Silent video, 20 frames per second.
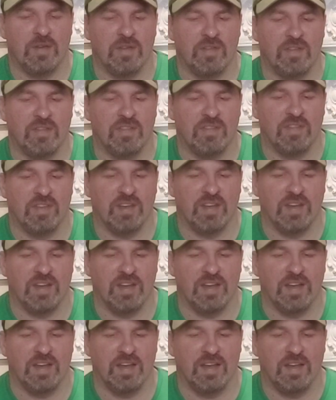This is
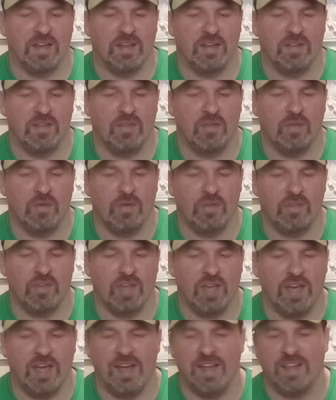George
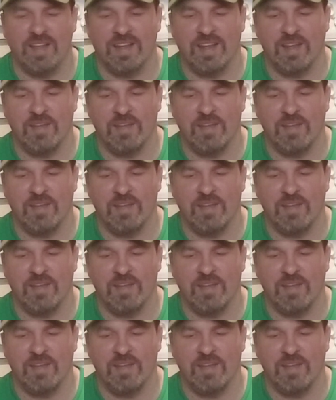Carlin